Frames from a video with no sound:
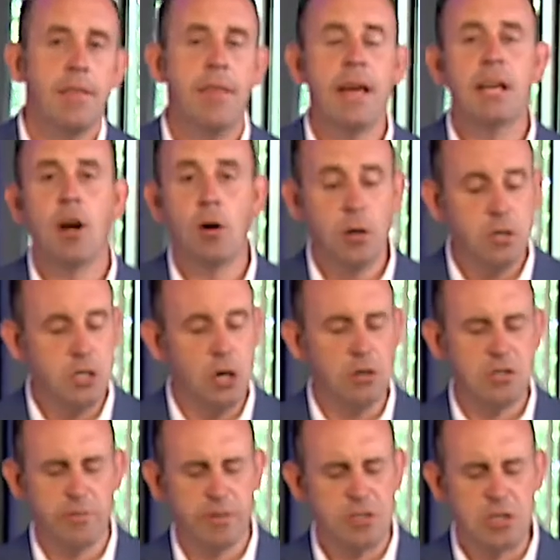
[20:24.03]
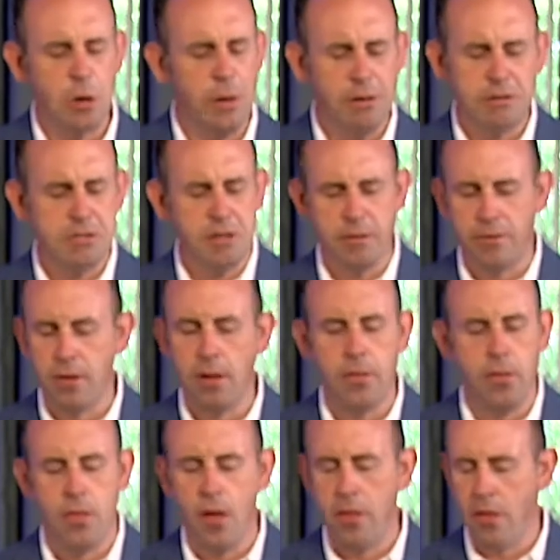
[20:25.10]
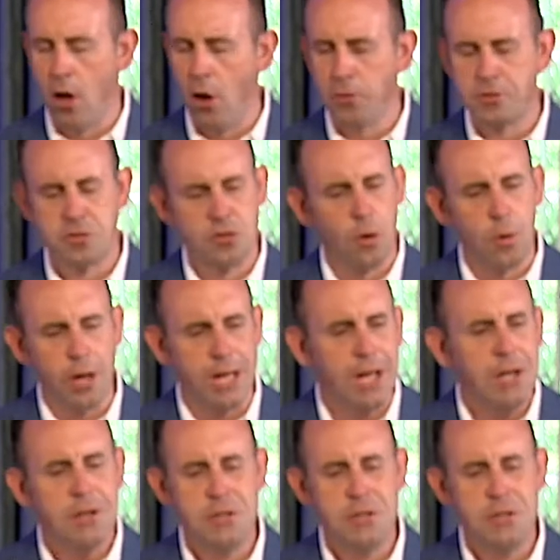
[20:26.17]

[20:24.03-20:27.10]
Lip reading: They go to Joseph. It's so interesting, the whole story.